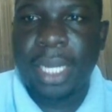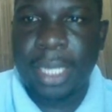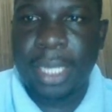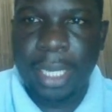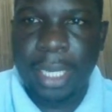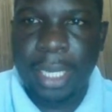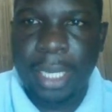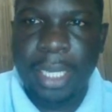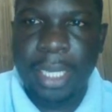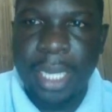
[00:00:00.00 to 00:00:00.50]

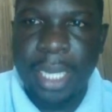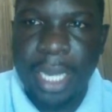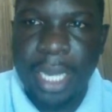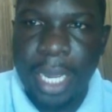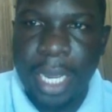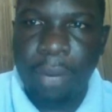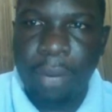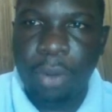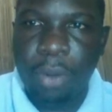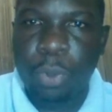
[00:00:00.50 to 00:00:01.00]
and then
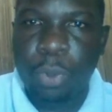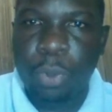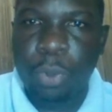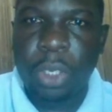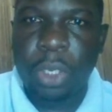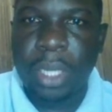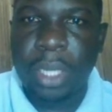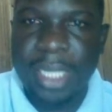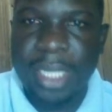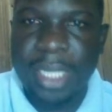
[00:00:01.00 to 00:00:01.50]
here we
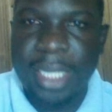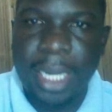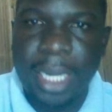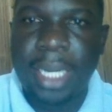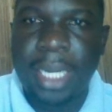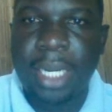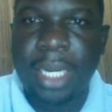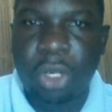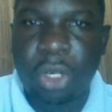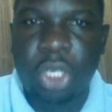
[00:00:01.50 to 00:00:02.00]
put our
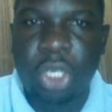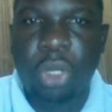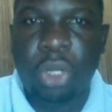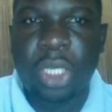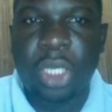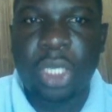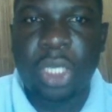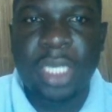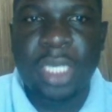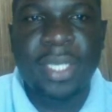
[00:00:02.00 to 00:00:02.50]
second
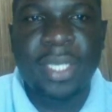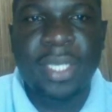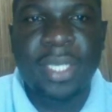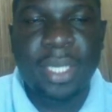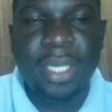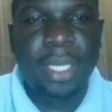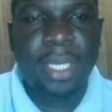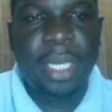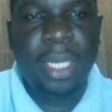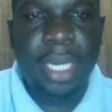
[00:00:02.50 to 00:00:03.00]
logical
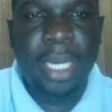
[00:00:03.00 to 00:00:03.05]
test,